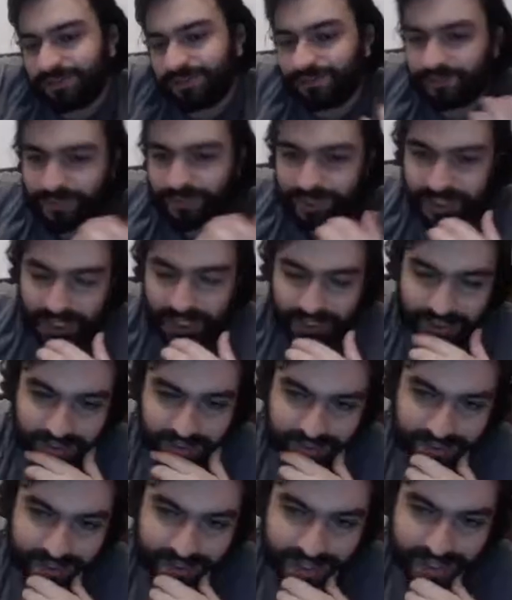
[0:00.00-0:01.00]
like,
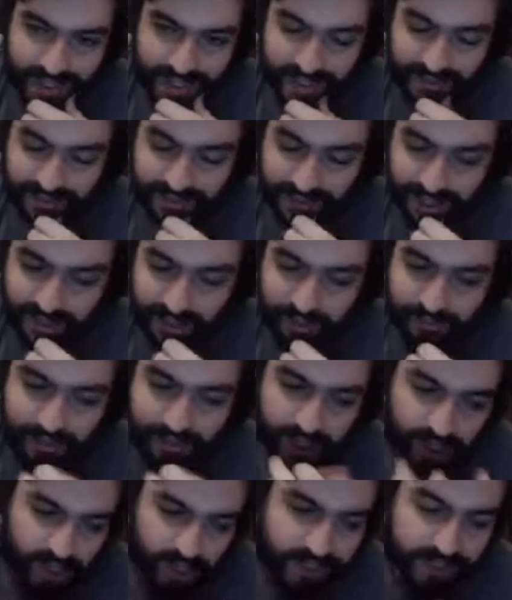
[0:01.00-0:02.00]
it kind of
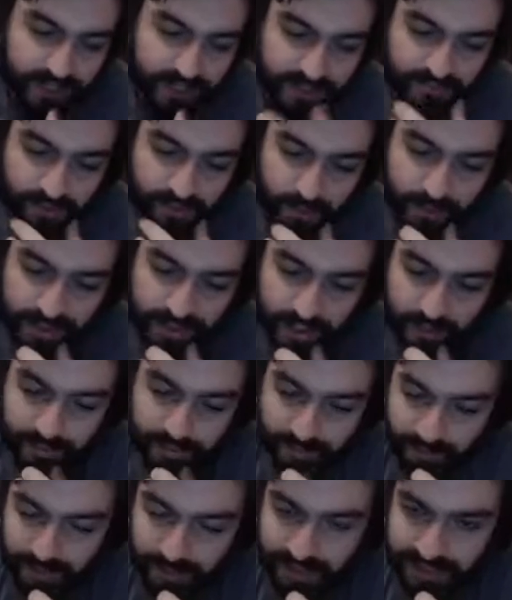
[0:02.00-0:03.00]
arises from the other
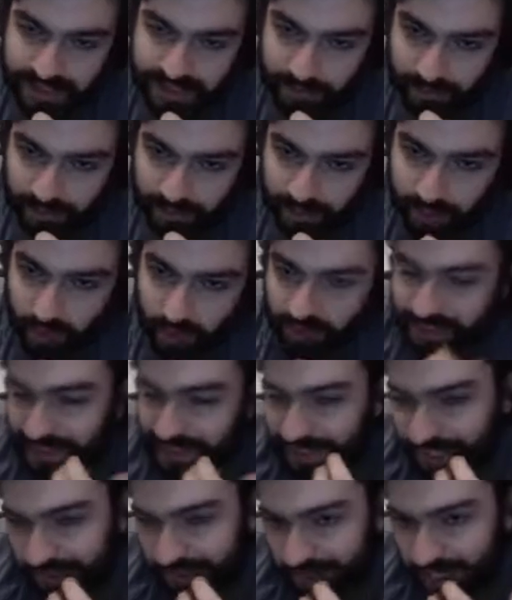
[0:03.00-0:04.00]
principle or it's
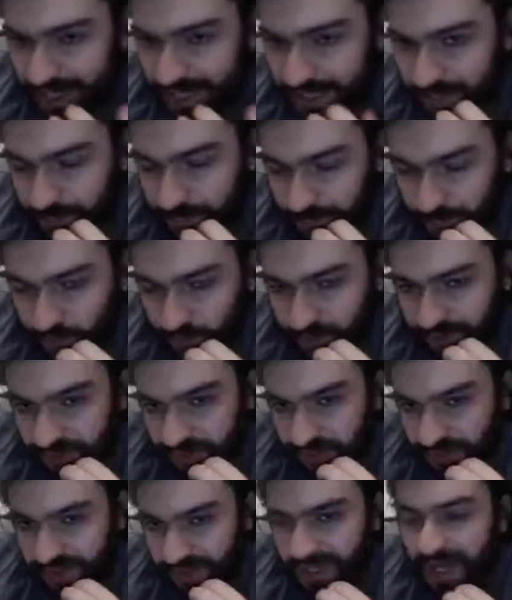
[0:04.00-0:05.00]
not as
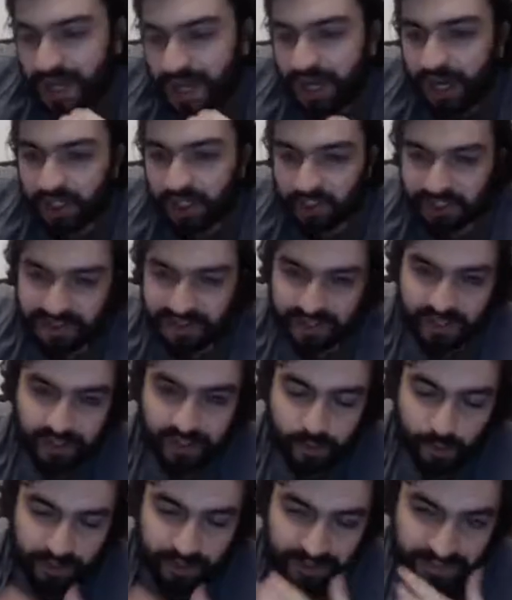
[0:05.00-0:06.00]
important, I just
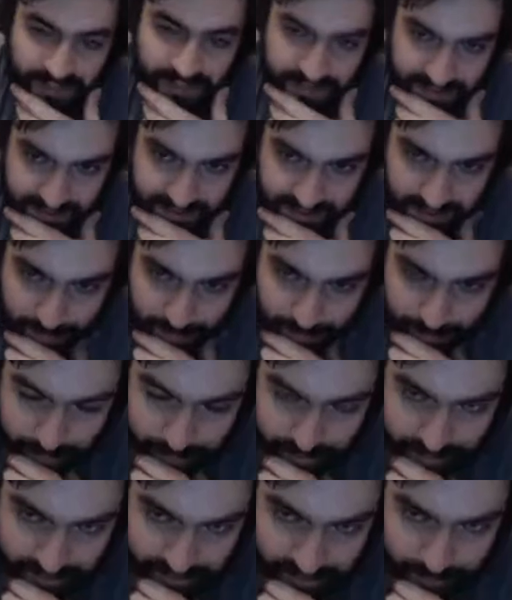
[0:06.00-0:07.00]
include it as a sub
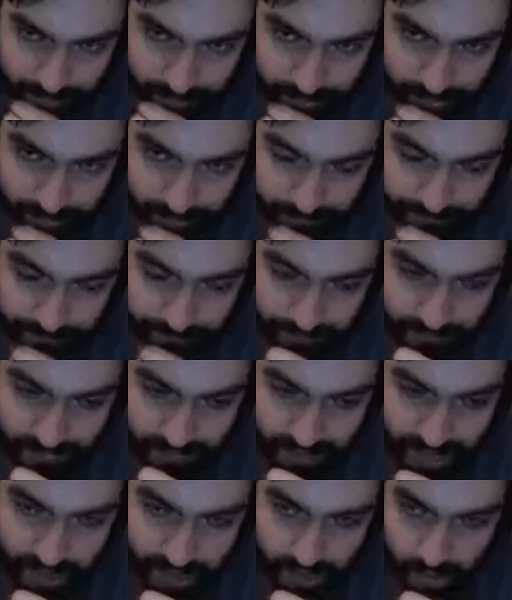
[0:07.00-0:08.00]
principle
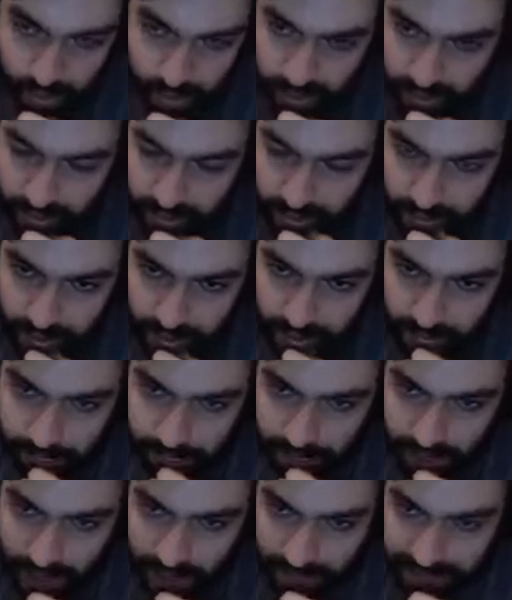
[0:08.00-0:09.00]
or
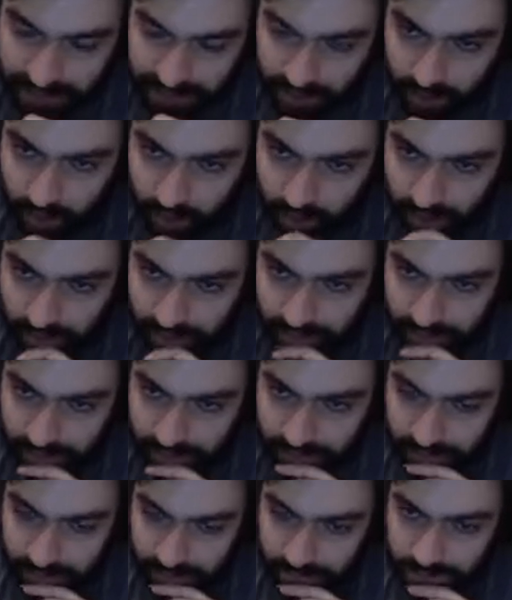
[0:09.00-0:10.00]
perhaps a corollary.